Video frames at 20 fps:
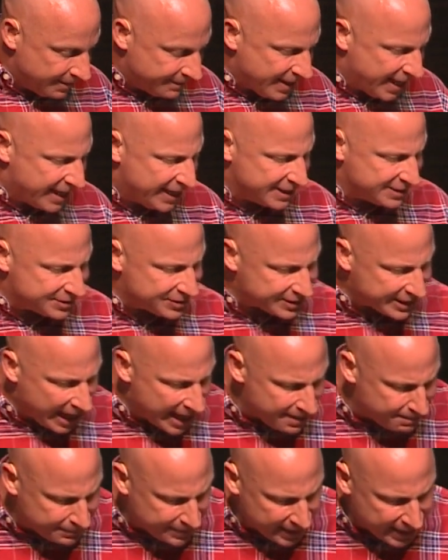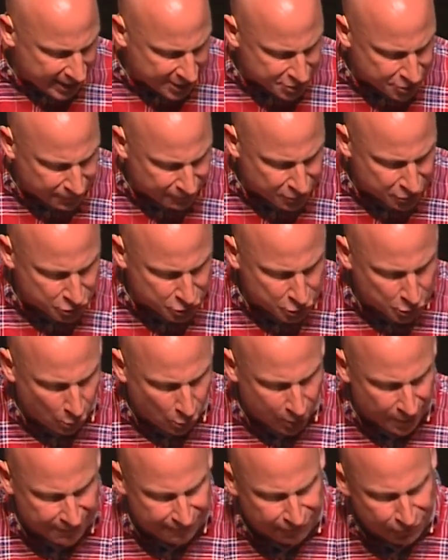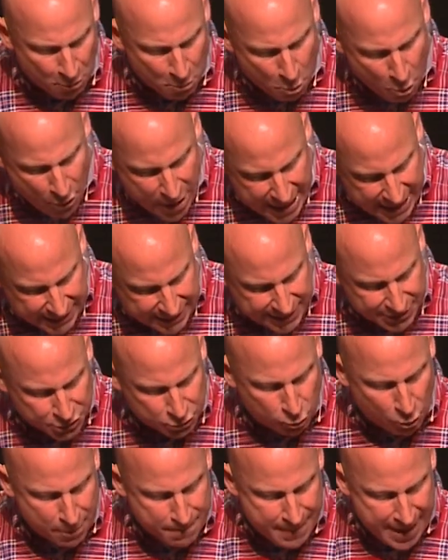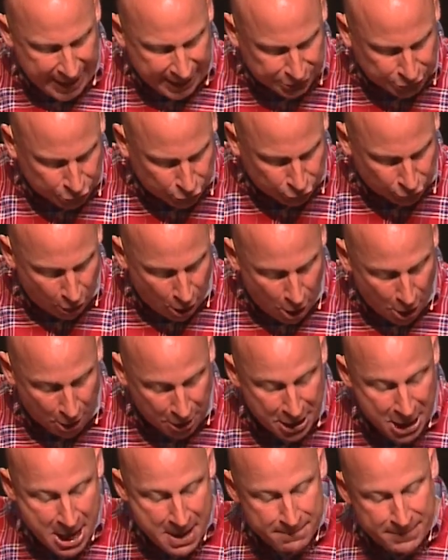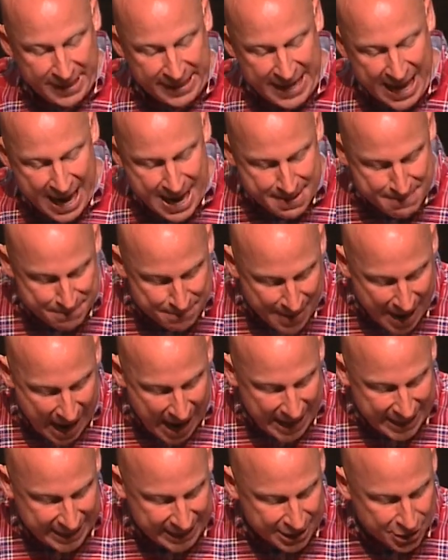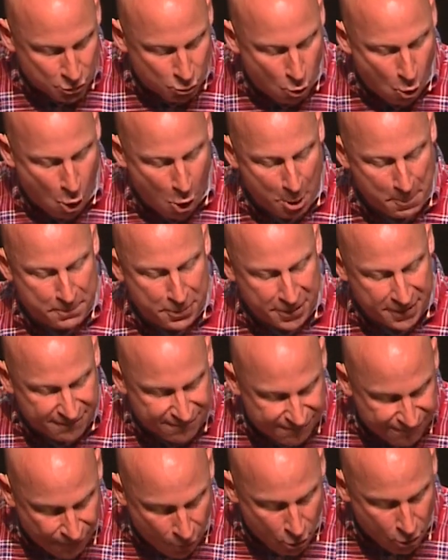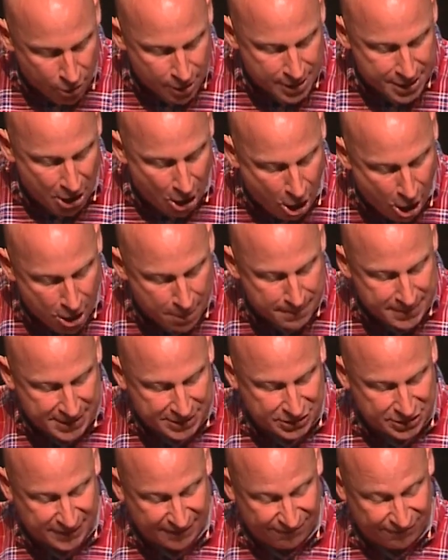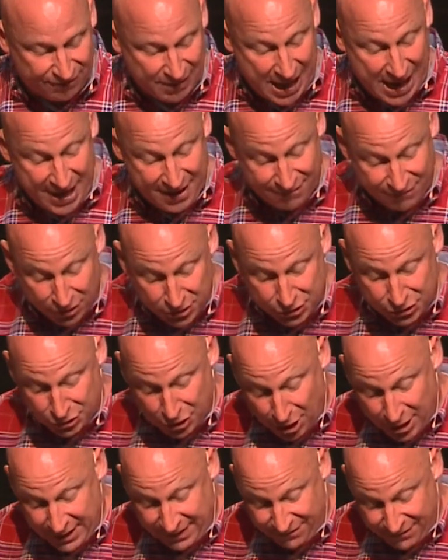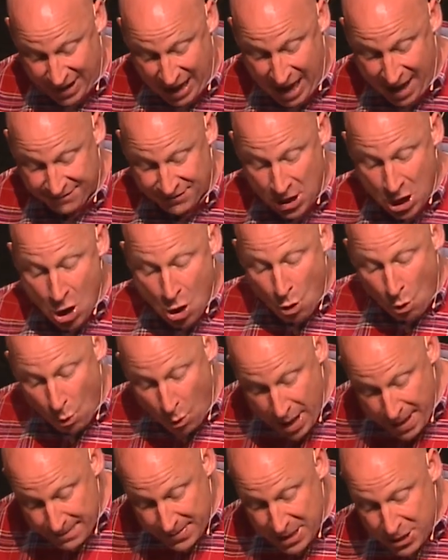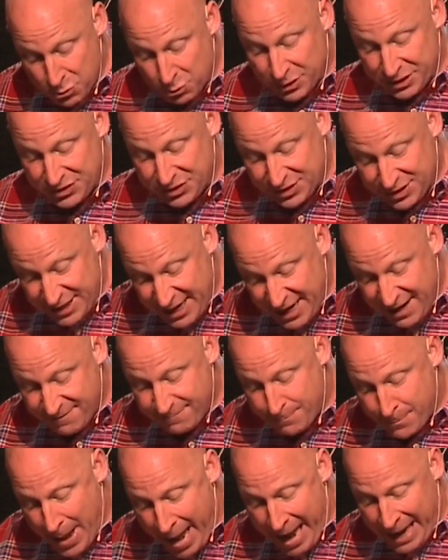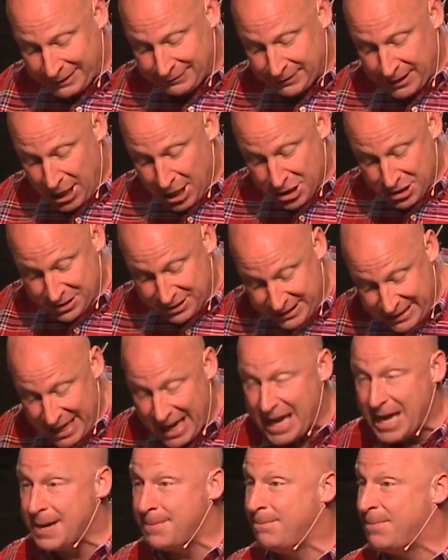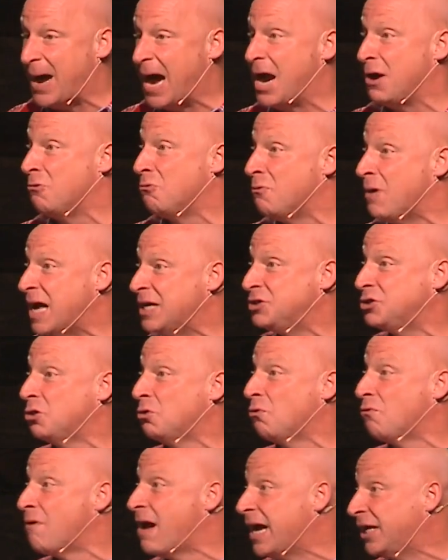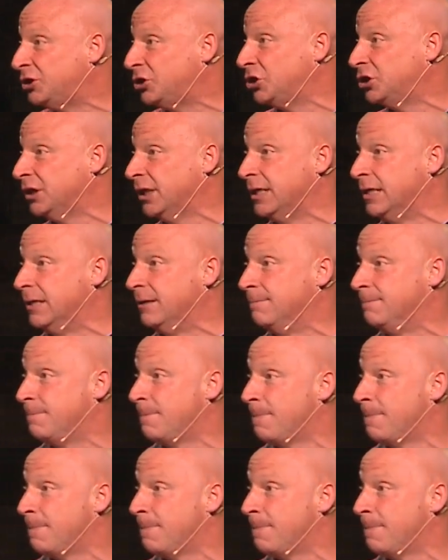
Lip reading: They escaped the edge of the sword. From weakness were made strong, became mighty in war, put foreign armies to flight. Verse 35, women received back their dead by resurrection.